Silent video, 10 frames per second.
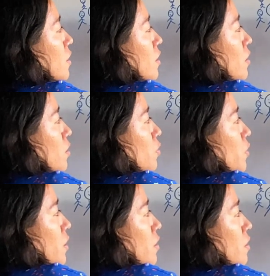can
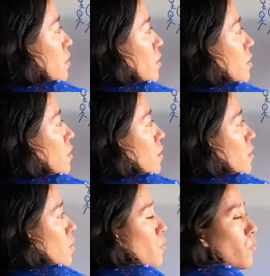agree
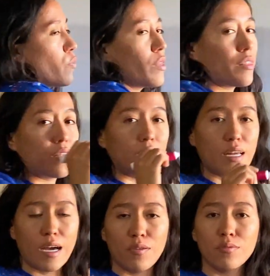with the
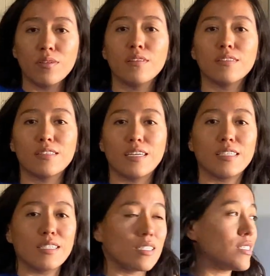noun that
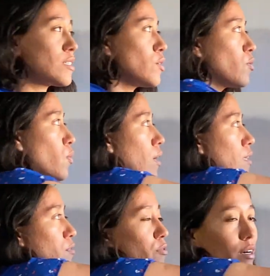is
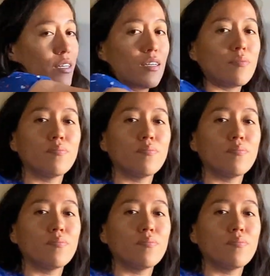qualifying.